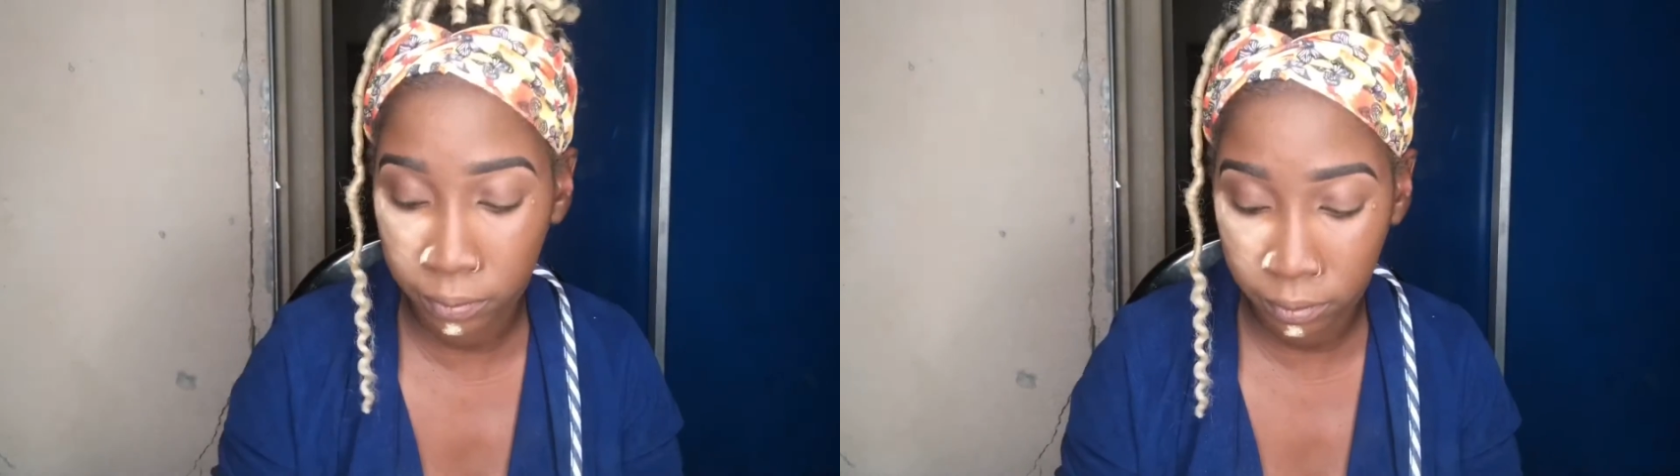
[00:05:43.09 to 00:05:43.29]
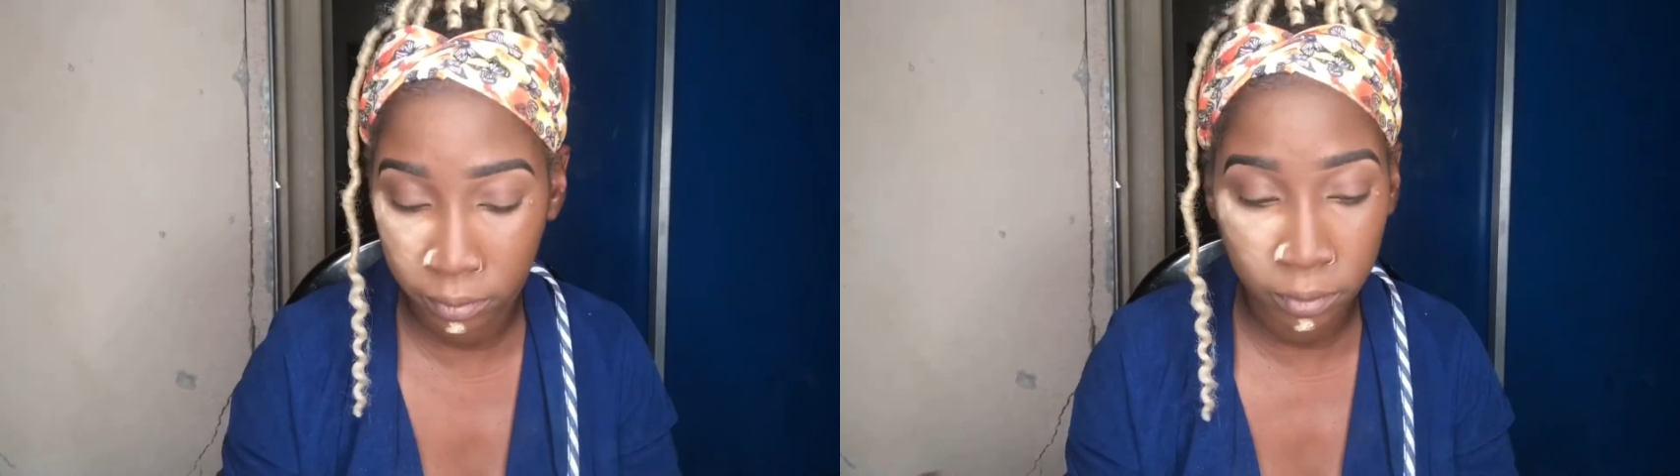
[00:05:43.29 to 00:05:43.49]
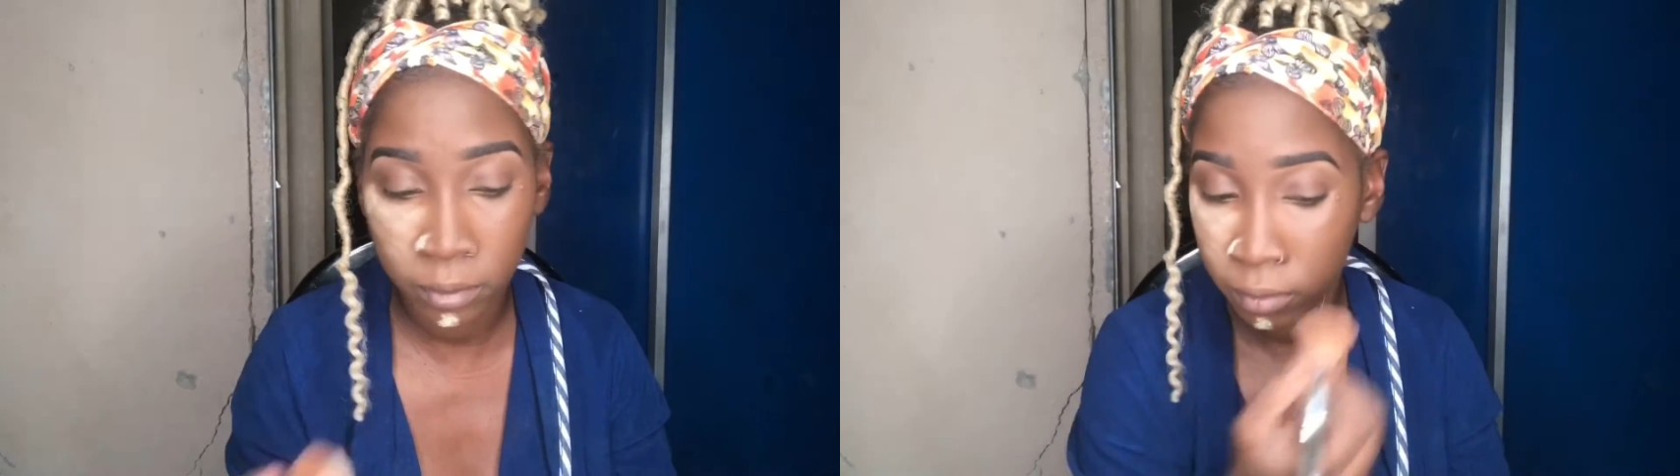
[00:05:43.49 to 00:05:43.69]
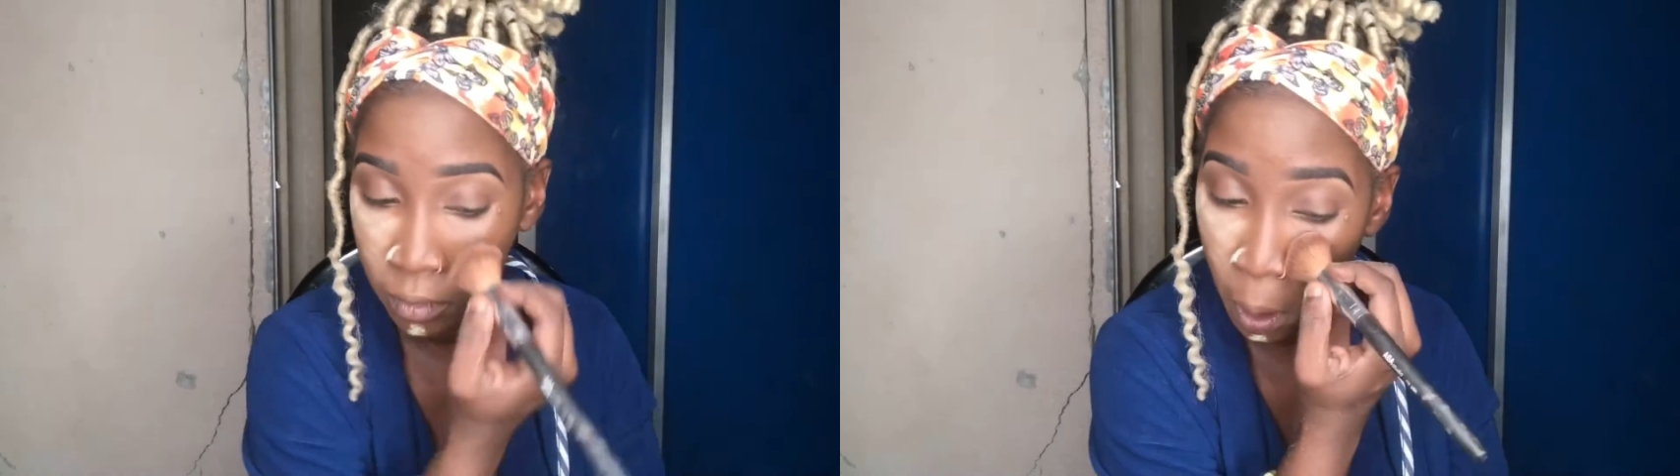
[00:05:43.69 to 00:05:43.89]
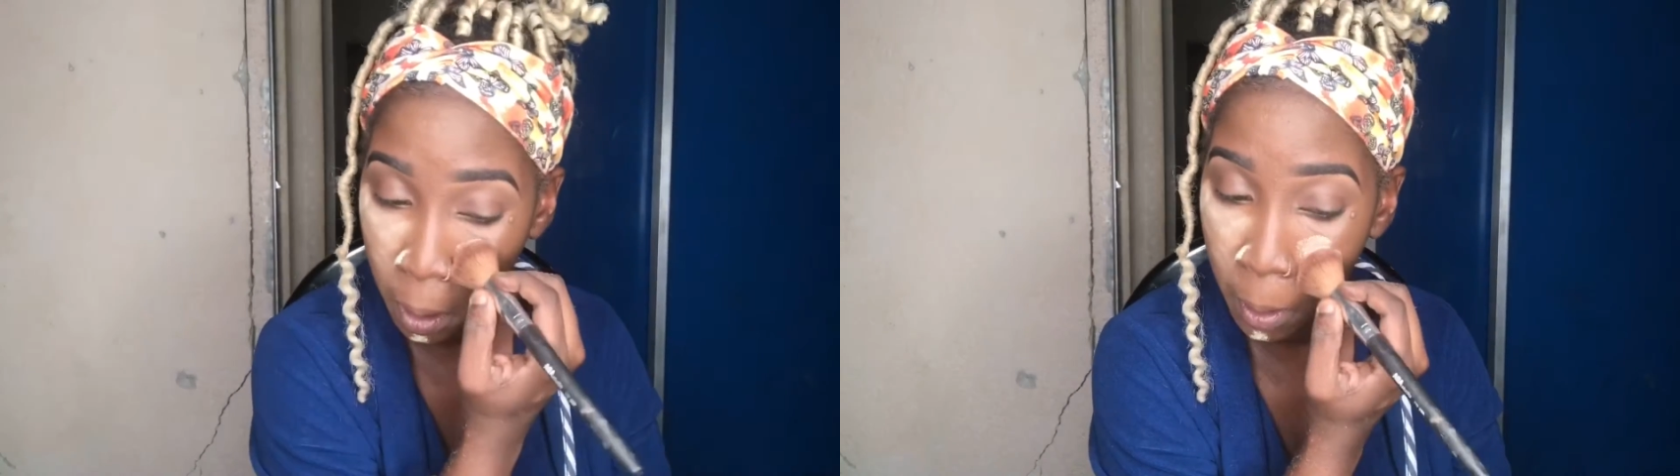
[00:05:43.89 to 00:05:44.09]
because this one
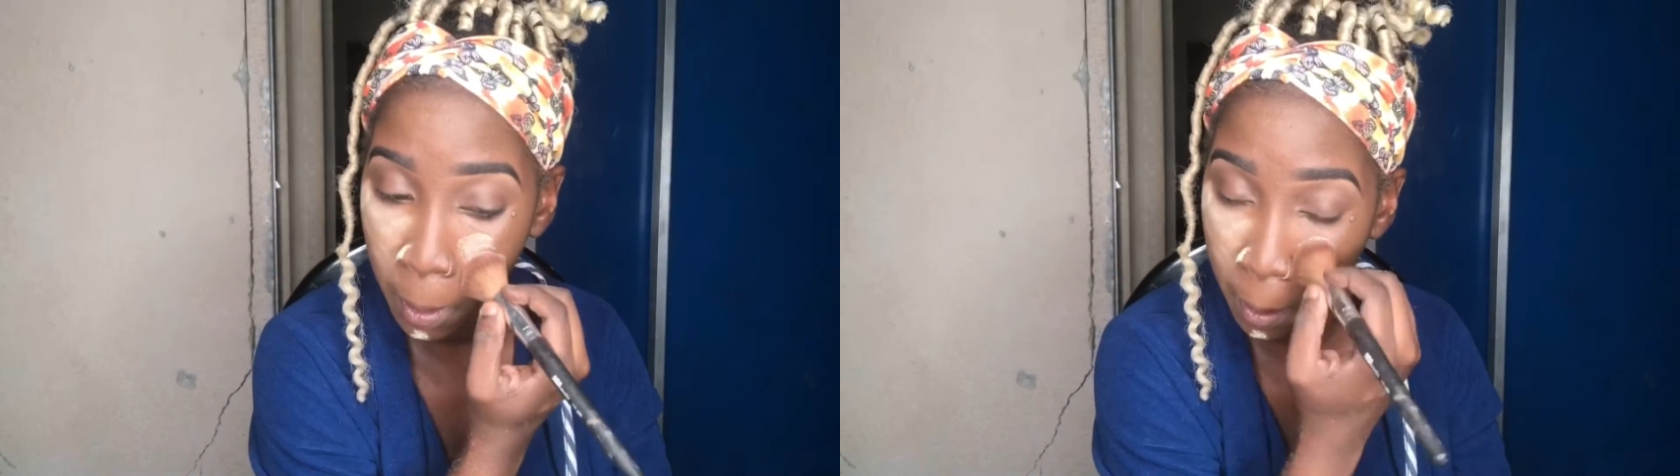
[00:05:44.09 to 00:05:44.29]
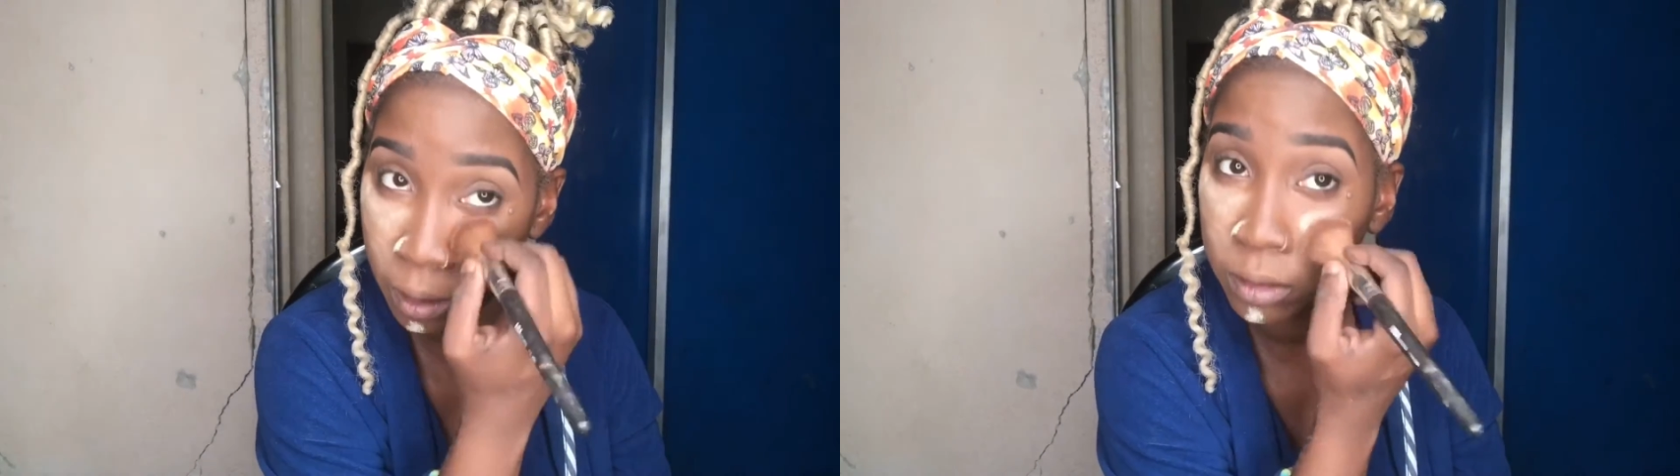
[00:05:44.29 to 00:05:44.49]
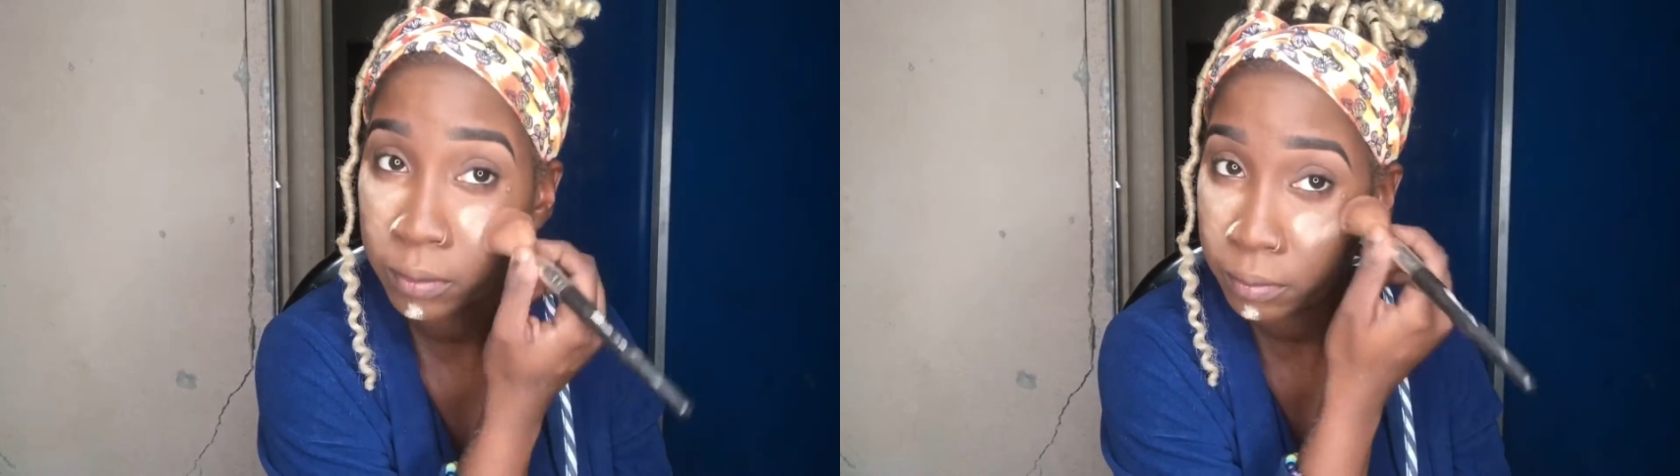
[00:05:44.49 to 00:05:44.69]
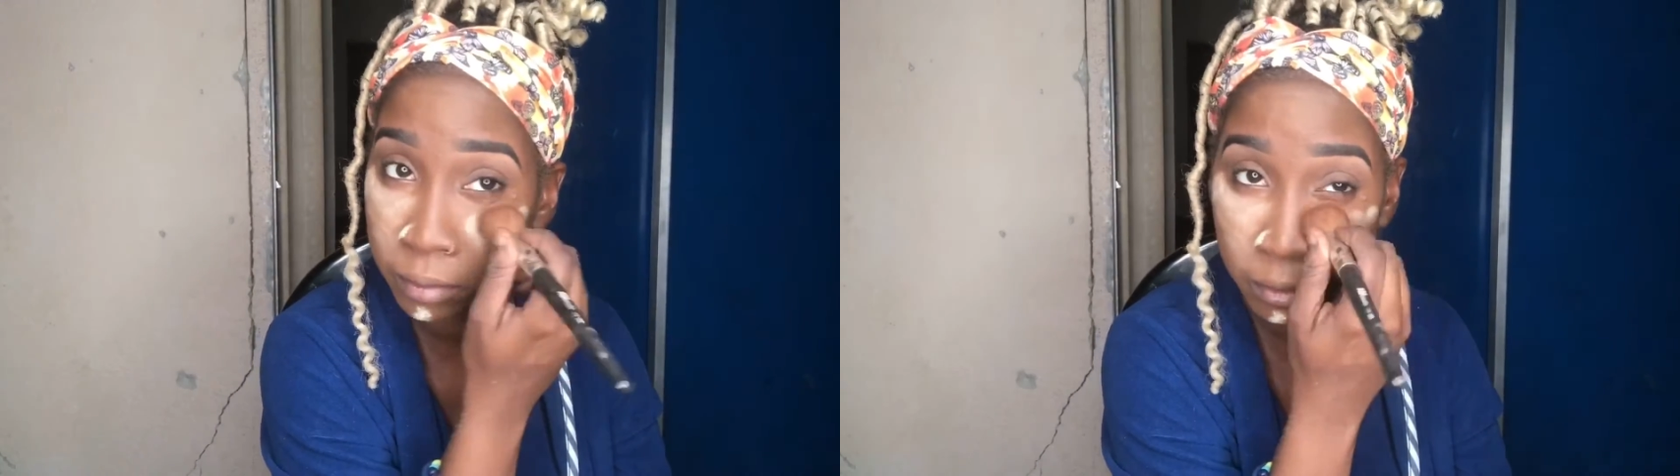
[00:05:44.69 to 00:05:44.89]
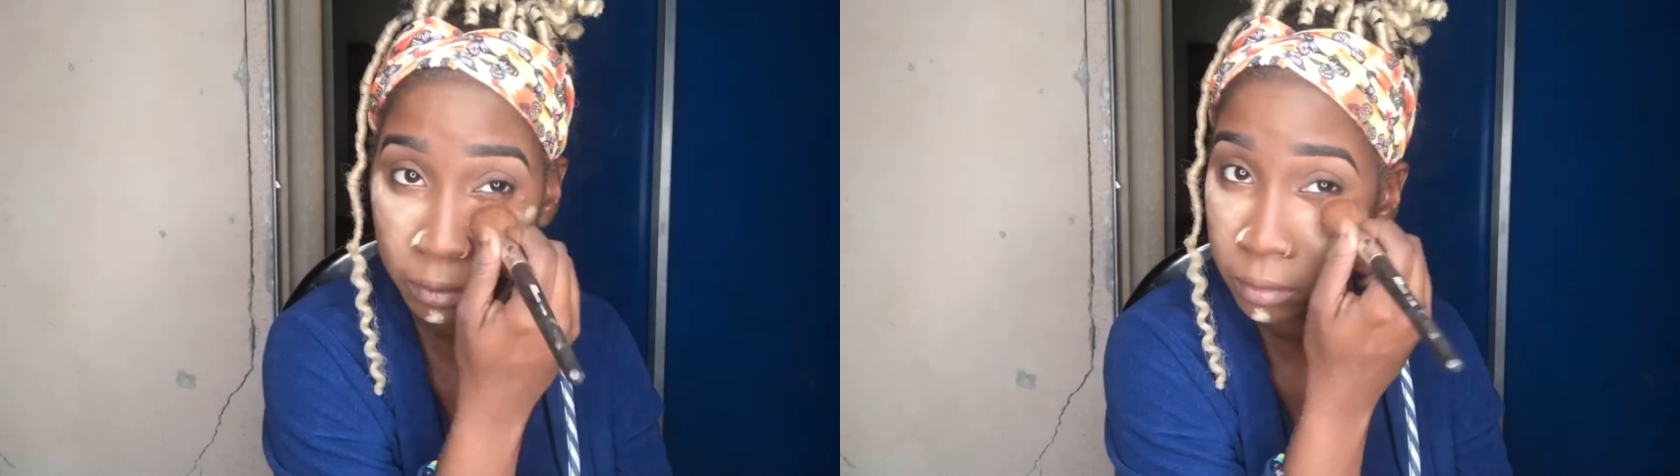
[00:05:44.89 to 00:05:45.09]
comes off like a little
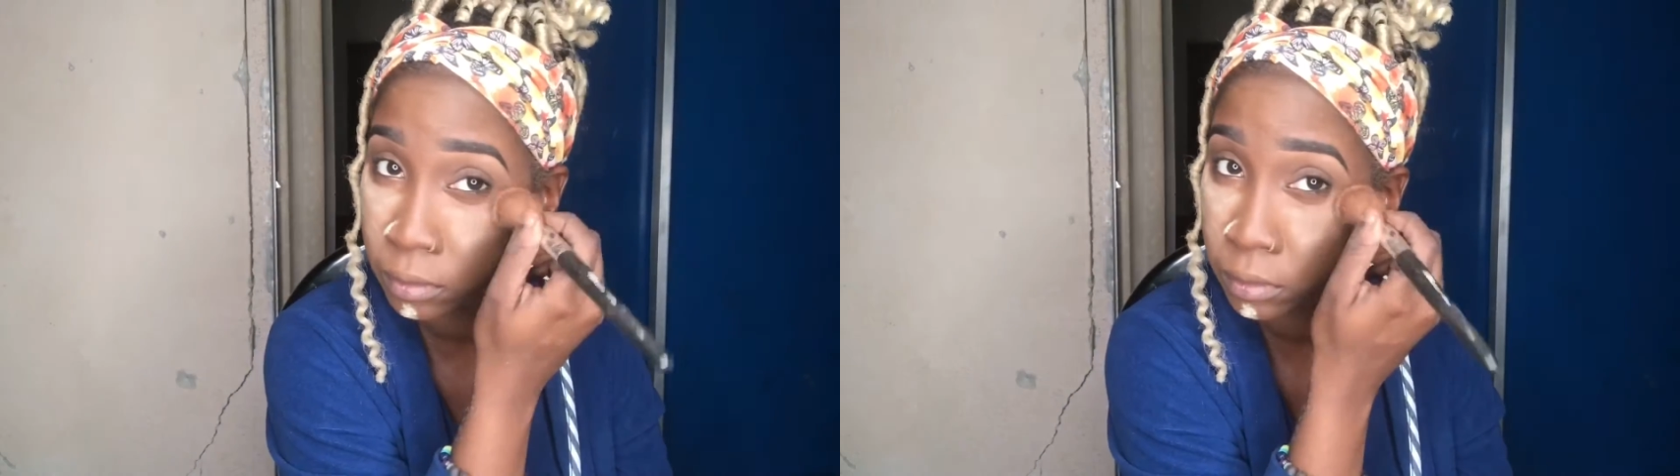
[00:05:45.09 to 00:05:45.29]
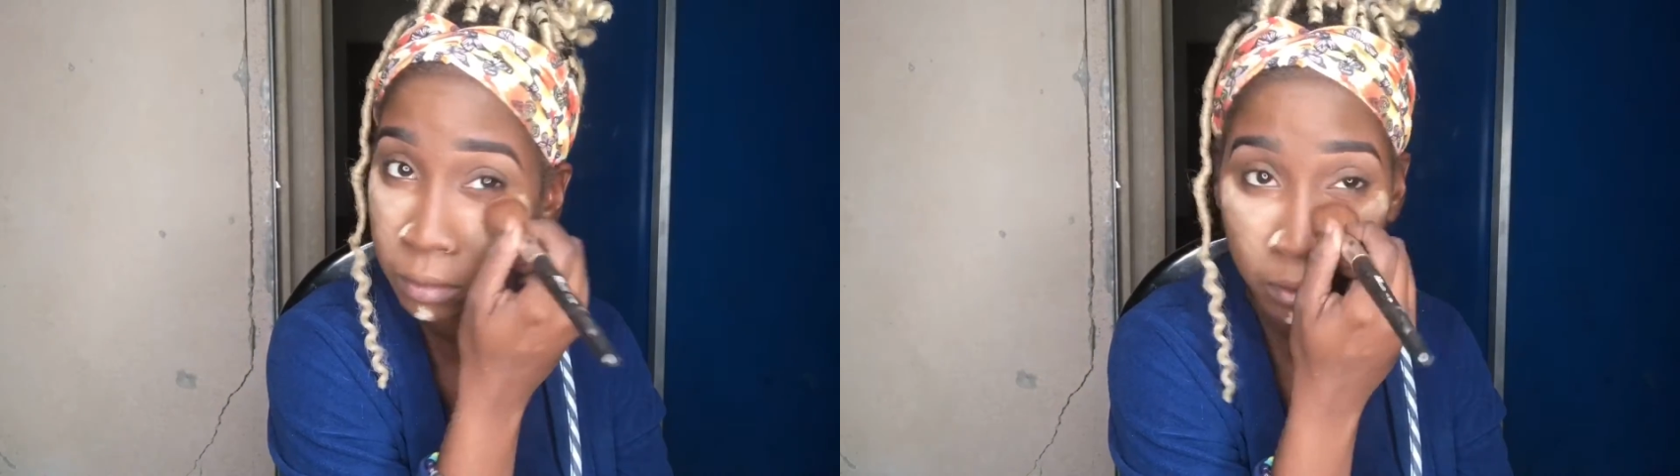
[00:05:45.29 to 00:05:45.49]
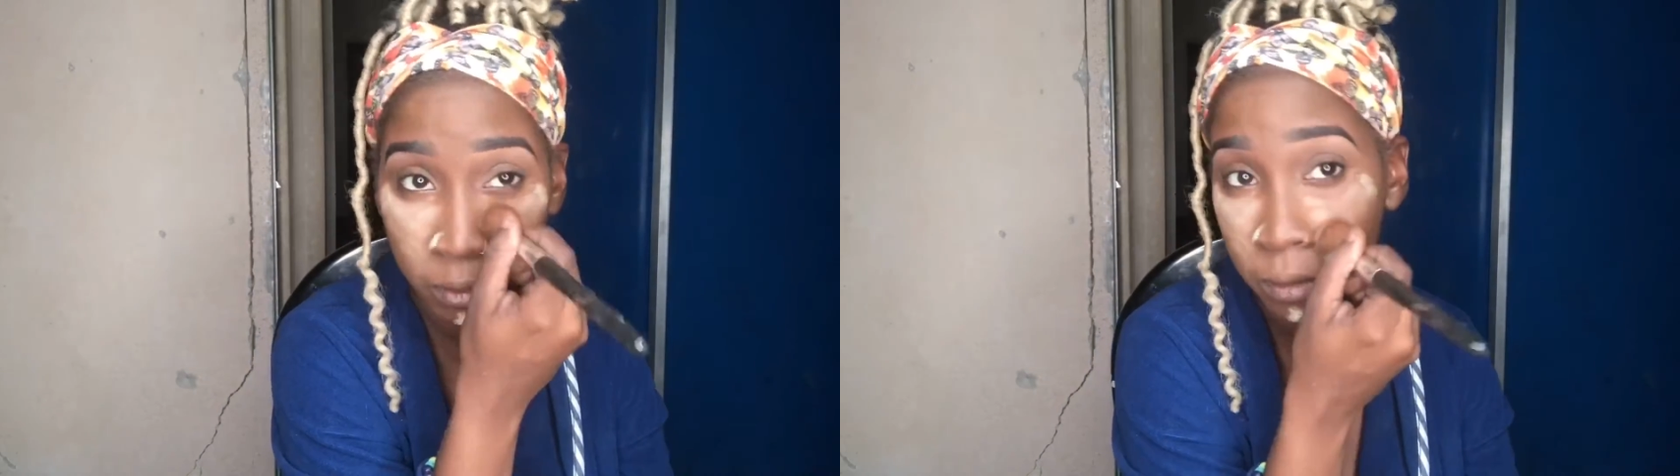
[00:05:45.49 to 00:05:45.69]
bright on camera.